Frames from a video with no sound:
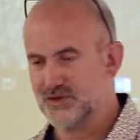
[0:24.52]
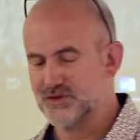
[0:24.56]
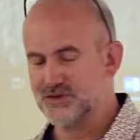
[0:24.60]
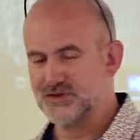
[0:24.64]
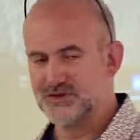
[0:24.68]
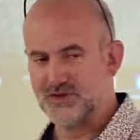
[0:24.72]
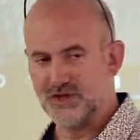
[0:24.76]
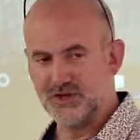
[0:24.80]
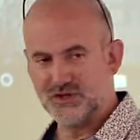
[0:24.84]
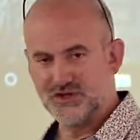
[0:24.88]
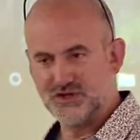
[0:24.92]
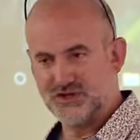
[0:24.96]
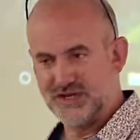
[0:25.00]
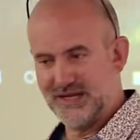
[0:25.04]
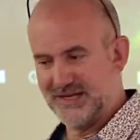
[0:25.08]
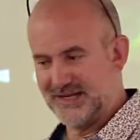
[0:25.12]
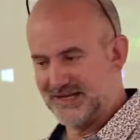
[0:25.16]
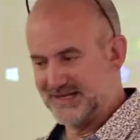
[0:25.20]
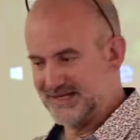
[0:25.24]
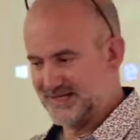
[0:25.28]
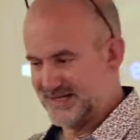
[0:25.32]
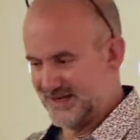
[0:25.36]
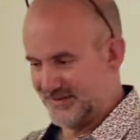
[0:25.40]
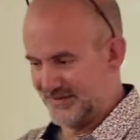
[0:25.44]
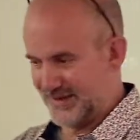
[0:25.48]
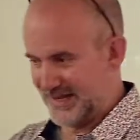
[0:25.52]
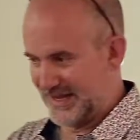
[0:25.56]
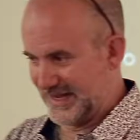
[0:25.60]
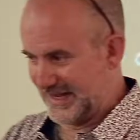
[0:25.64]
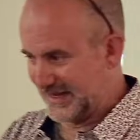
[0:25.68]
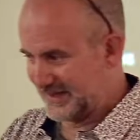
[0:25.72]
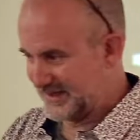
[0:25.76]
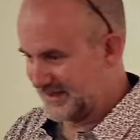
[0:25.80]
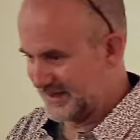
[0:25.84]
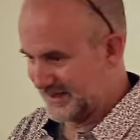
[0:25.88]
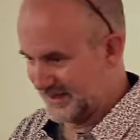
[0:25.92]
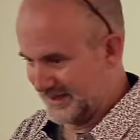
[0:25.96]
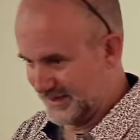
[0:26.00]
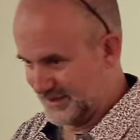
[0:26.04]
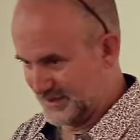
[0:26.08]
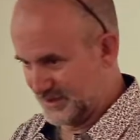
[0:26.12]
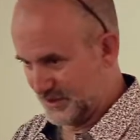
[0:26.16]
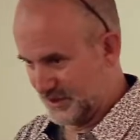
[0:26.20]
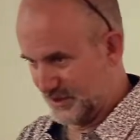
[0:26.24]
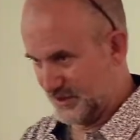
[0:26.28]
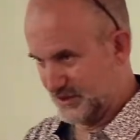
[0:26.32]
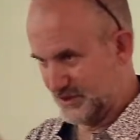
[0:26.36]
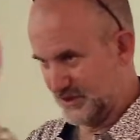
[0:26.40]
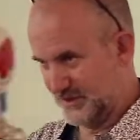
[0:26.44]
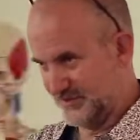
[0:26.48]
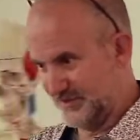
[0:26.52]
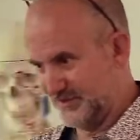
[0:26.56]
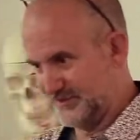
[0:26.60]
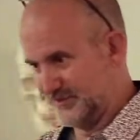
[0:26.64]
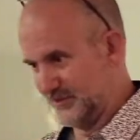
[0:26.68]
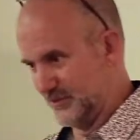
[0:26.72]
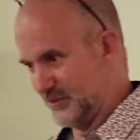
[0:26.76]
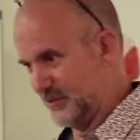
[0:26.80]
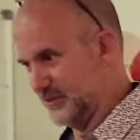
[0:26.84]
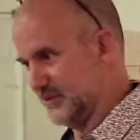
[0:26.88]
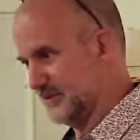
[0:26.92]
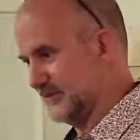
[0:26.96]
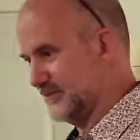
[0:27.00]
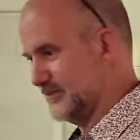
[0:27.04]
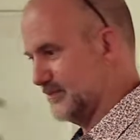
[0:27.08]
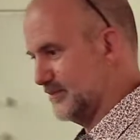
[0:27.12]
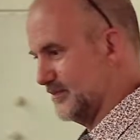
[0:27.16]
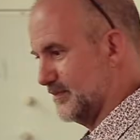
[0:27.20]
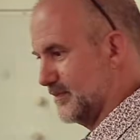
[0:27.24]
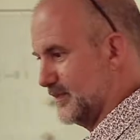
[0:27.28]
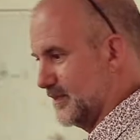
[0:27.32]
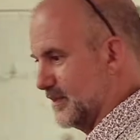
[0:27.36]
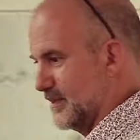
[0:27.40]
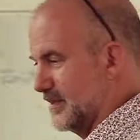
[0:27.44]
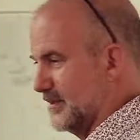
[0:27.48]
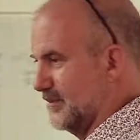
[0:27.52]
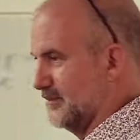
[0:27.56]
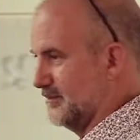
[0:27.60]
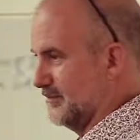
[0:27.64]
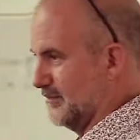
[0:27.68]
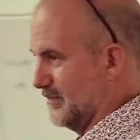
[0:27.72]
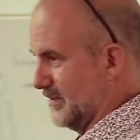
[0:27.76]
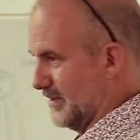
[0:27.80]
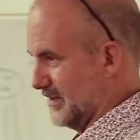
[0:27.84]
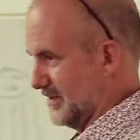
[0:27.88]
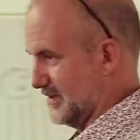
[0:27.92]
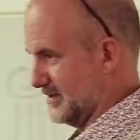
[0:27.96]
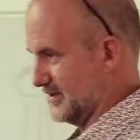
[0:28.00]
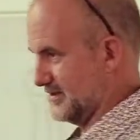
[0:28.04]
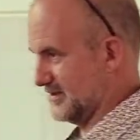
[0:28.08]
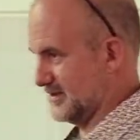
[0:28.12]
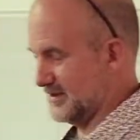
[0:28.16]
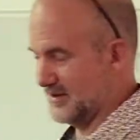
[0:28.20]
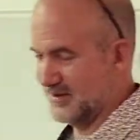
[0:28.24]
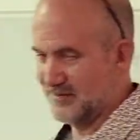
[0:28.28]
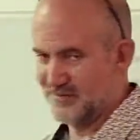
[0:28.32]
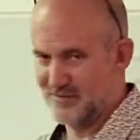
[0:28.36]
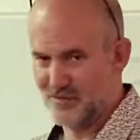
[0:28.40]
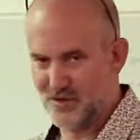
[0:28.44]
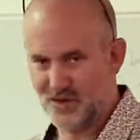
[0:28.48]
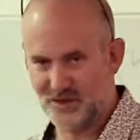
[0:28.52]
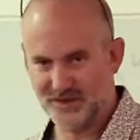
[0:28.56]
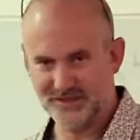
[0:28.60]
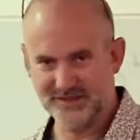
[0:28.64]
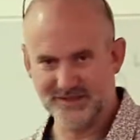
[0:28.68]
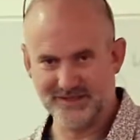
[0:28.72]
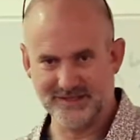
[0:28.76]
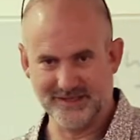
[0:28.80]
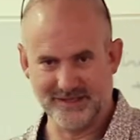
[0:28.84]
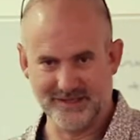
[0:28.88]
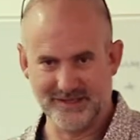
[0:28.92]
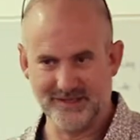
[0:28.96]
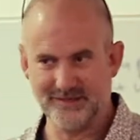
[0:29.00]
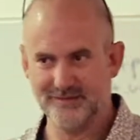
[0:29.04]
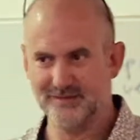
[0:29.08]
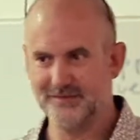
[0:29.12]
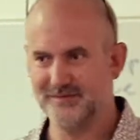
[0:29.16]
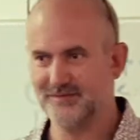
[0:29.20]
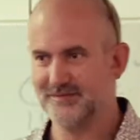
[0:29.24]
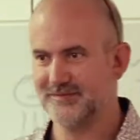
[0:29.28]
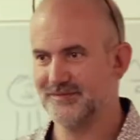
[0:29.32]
So Shelley's never had kinesiology before, but has volunteered